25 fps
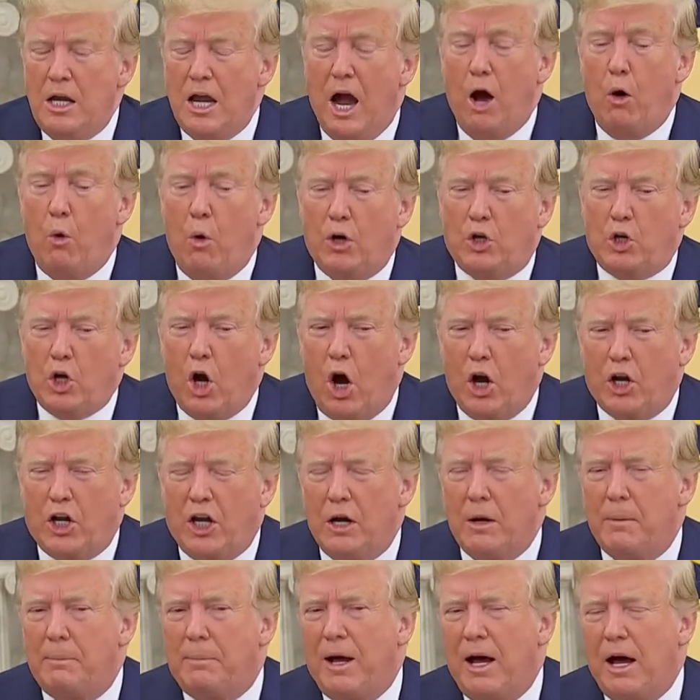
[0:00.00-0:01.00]
Yeah, we're
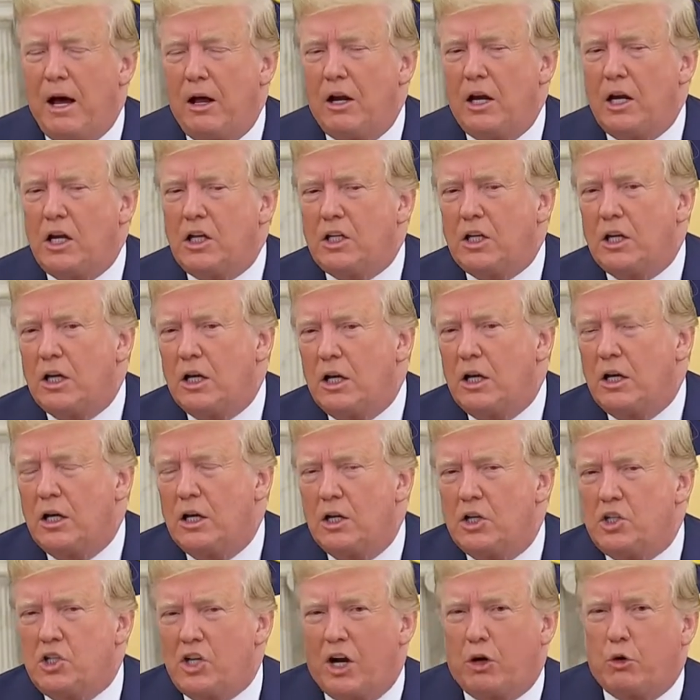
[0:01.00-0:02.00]
talking about it.
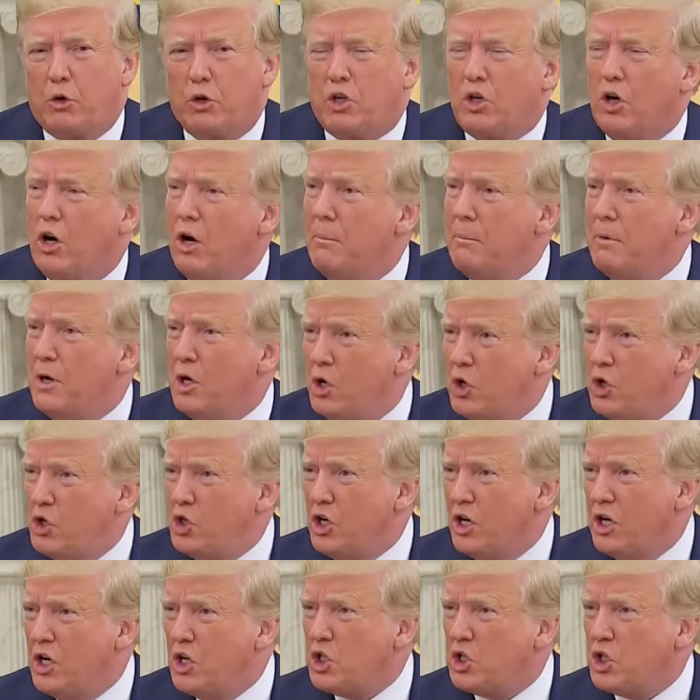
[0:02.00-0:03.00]
Uh, Secretary
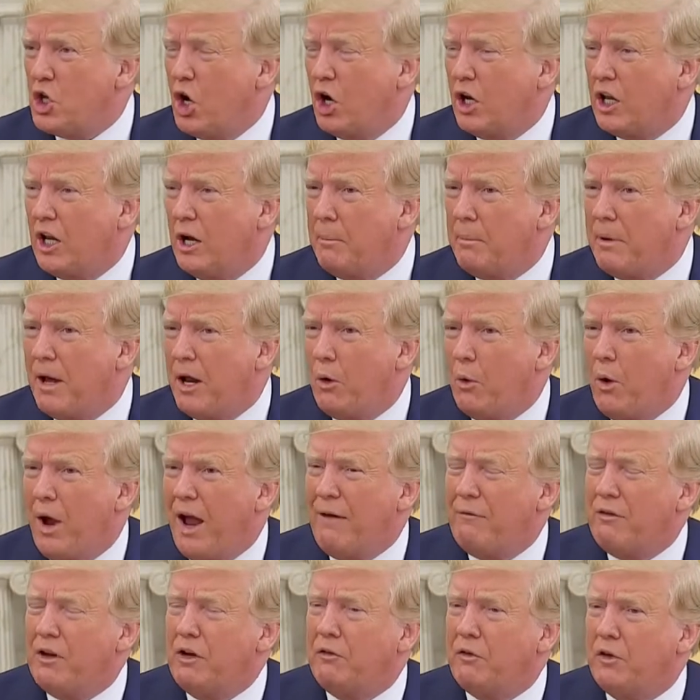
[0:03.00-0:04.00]
Mnuchin is talking about it. We're
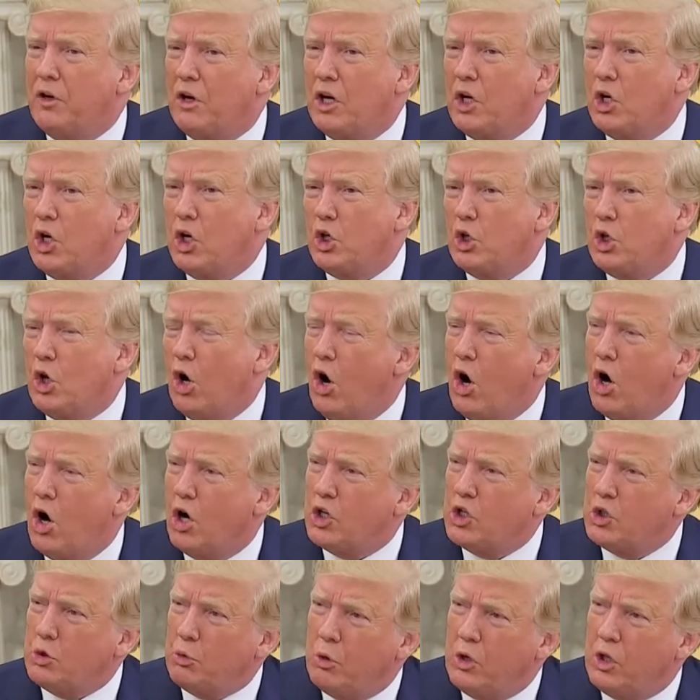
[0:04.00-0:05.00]
having very good
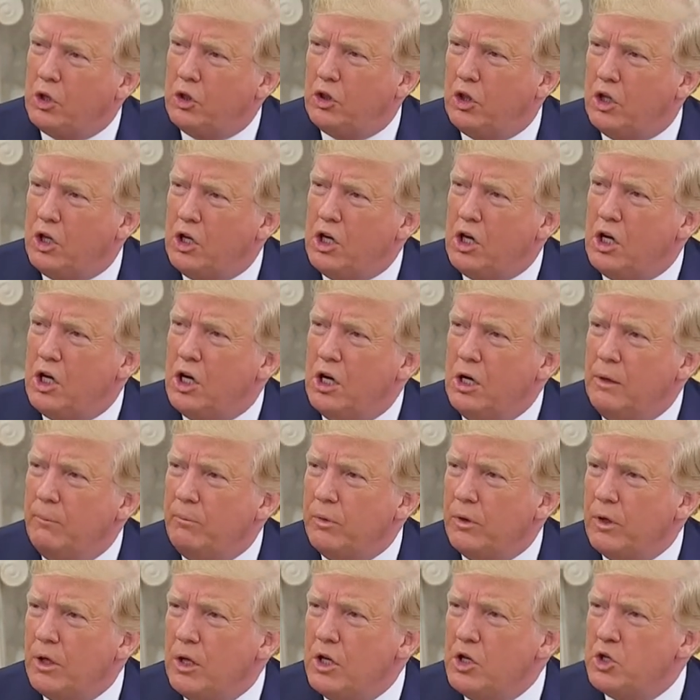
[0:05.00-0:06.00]
talks with the
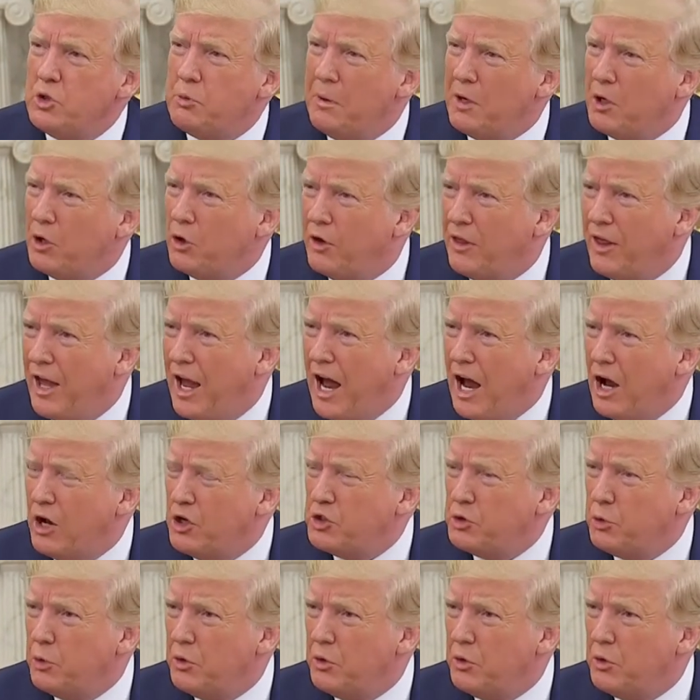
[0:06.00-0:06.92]
Speaker of the House,